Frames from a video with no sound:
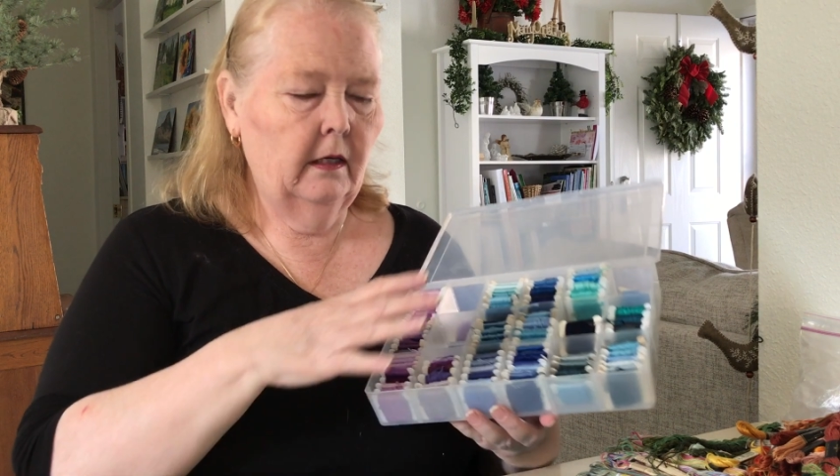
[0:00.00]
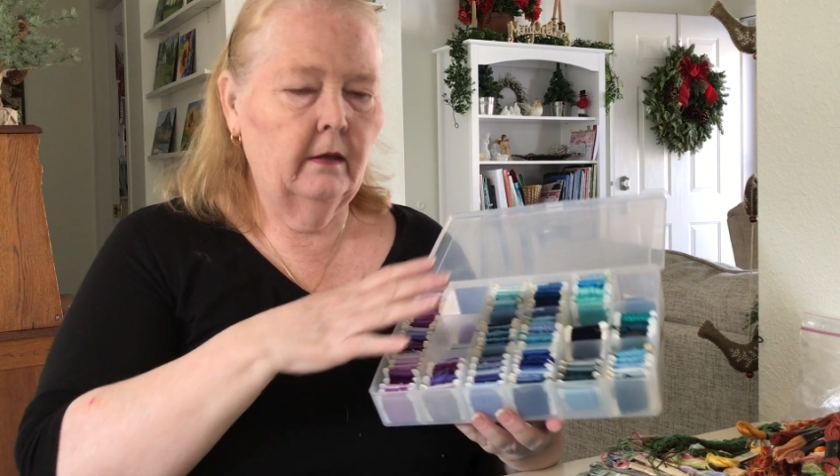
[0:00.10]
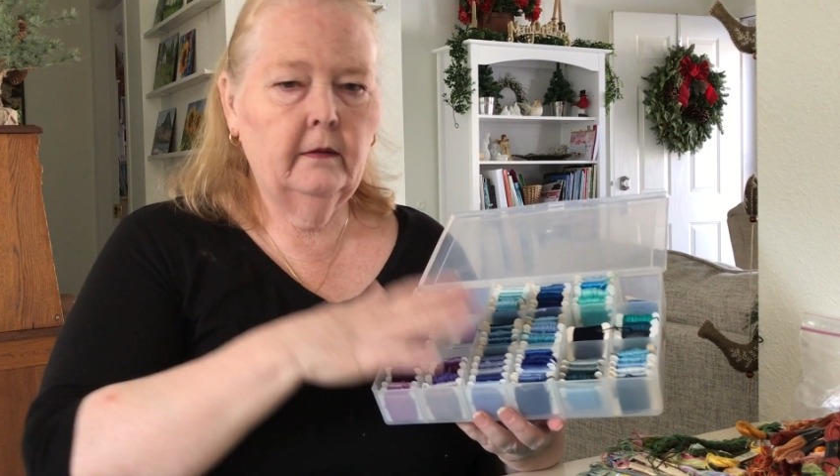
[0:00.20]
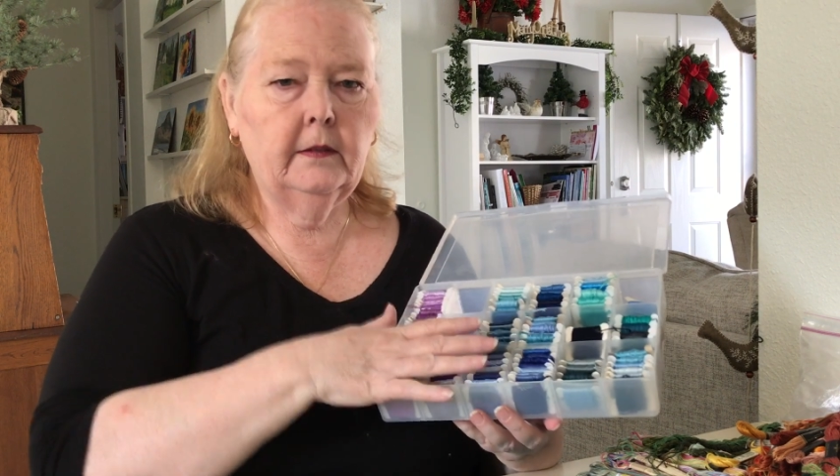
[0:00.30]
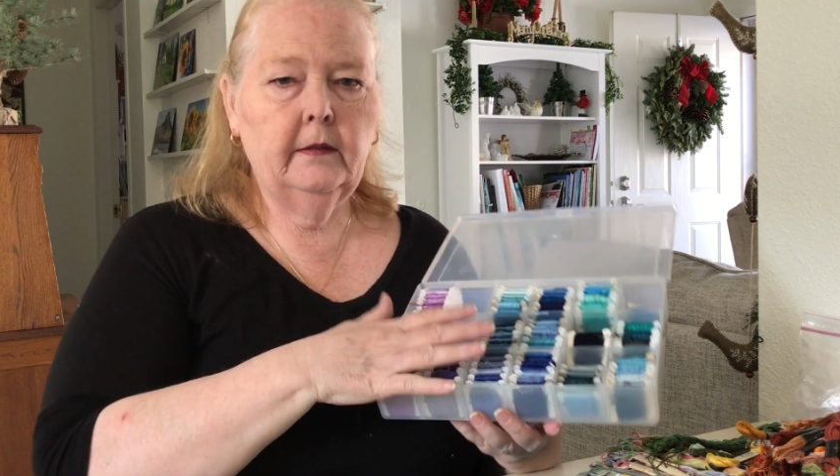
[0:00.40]

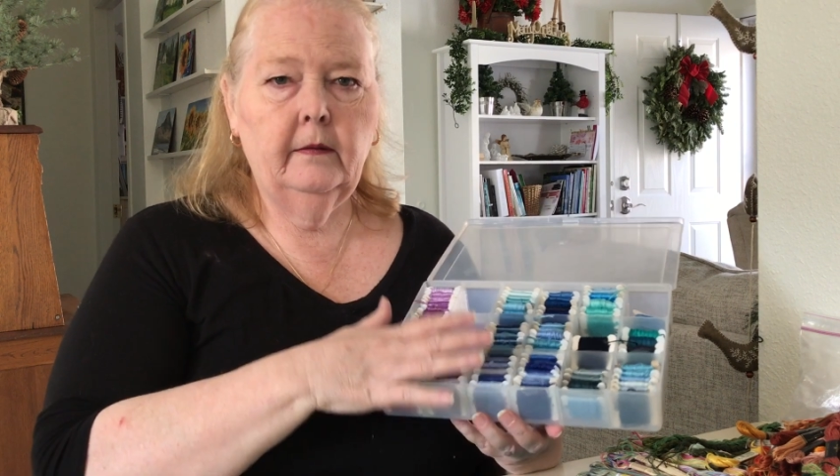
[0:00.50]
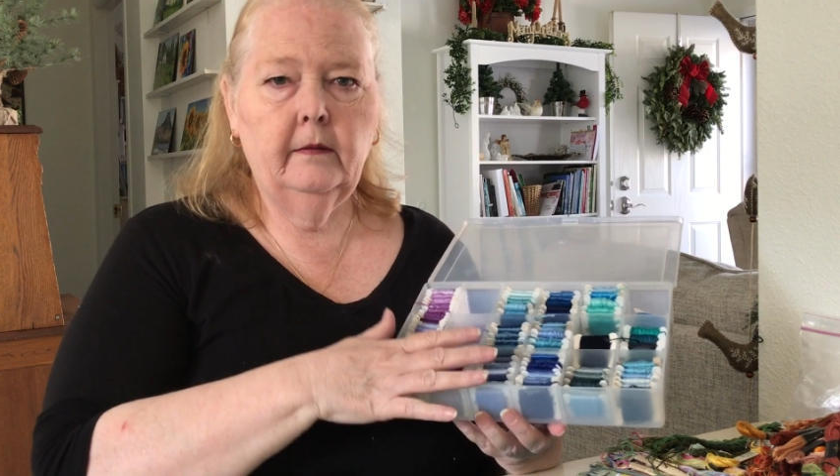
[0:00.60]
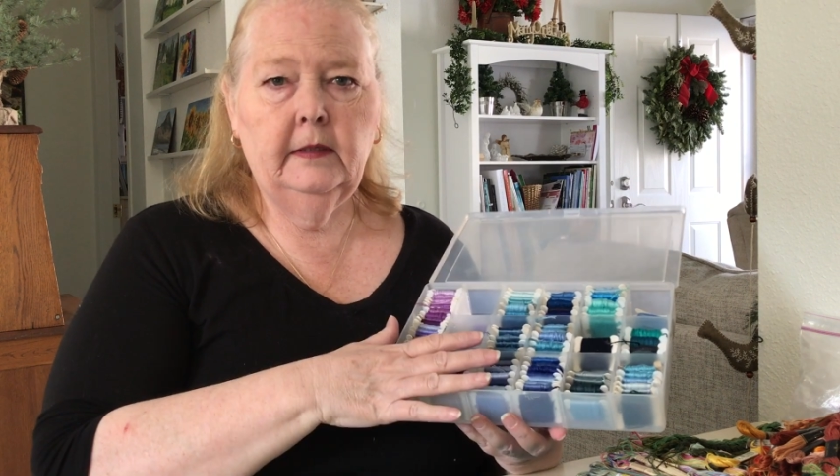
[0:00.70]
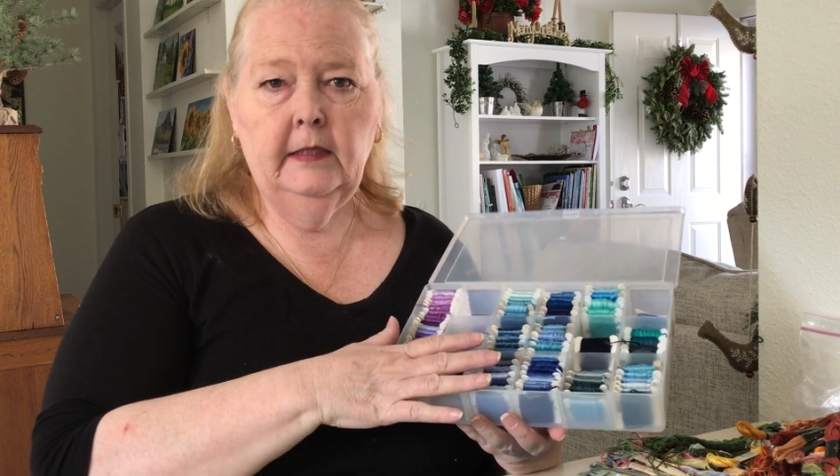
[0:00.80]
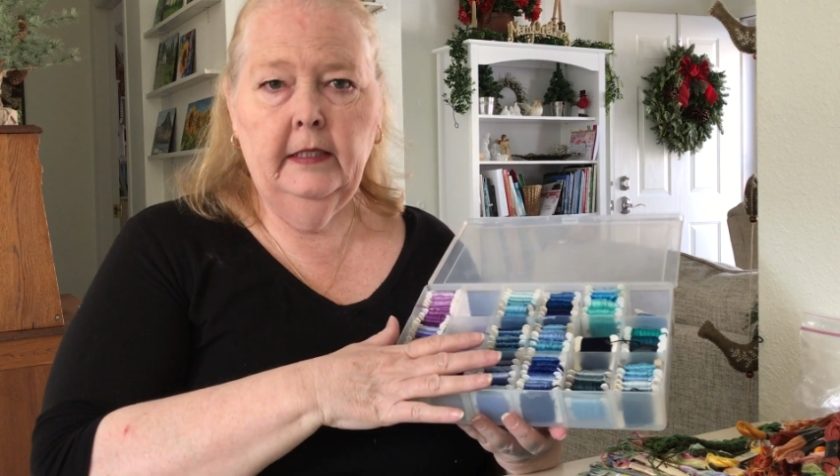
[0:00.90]
aren't
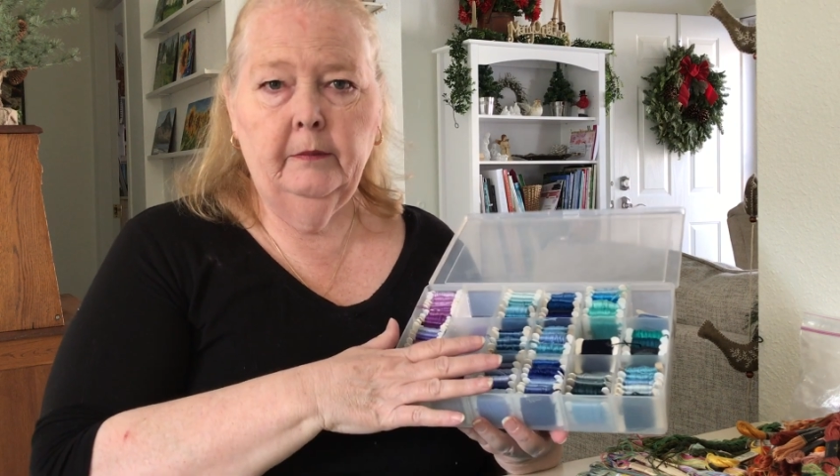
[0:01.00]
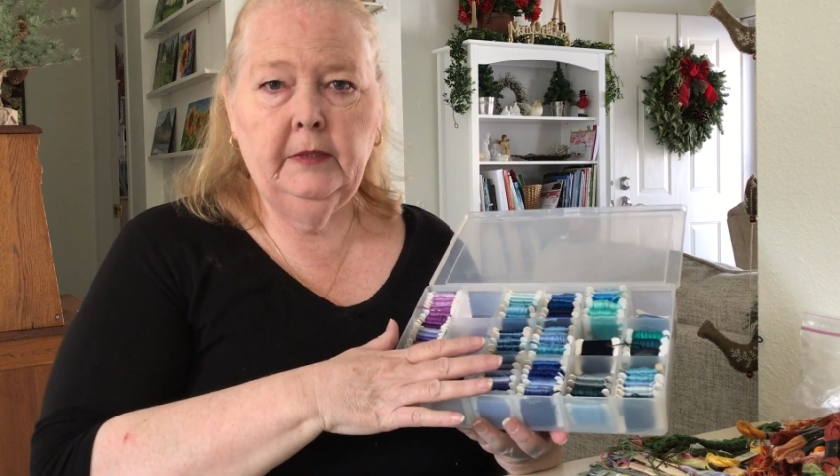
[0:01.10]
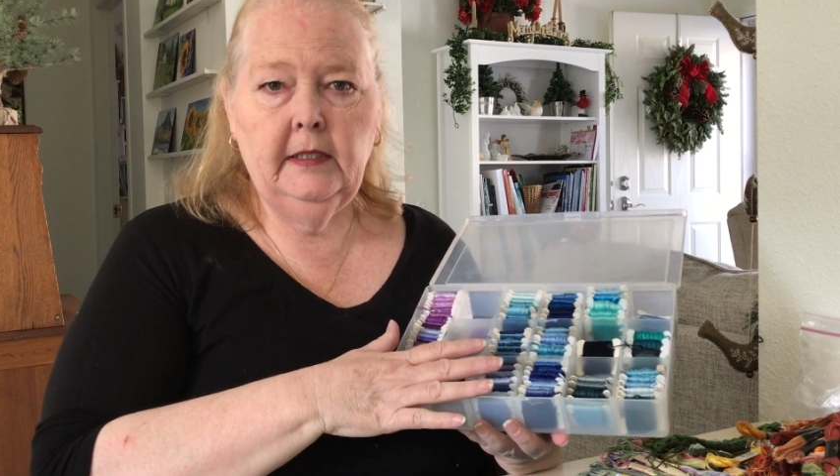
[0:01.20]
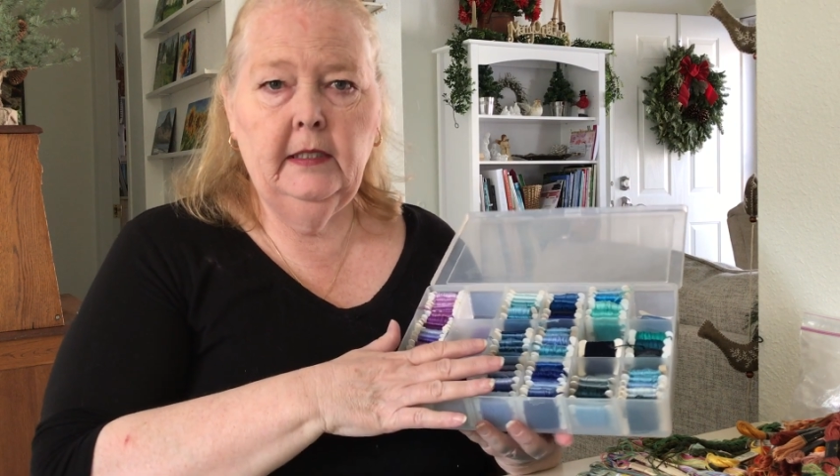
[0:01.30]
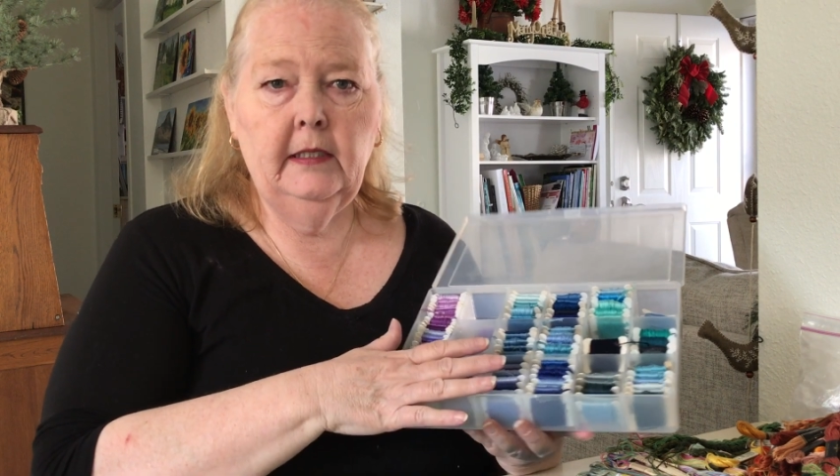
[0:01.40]

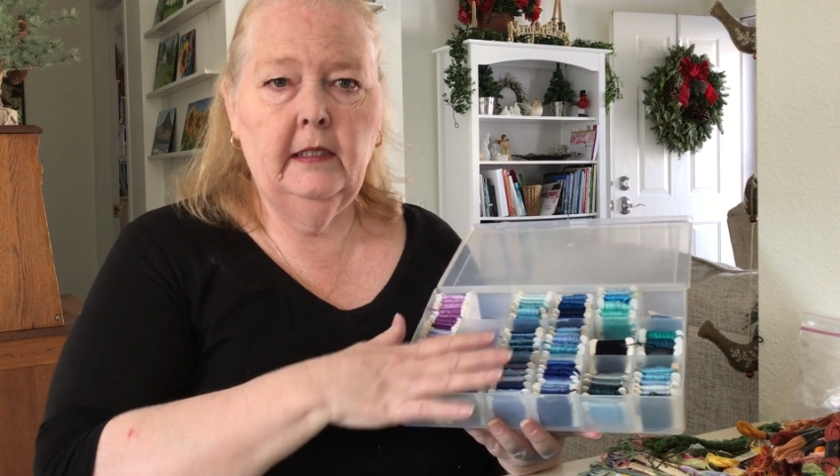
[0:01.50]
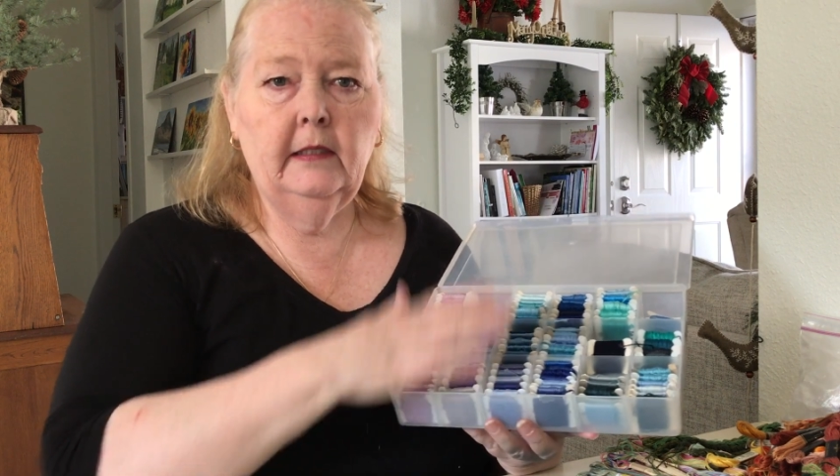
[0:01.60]
DMC,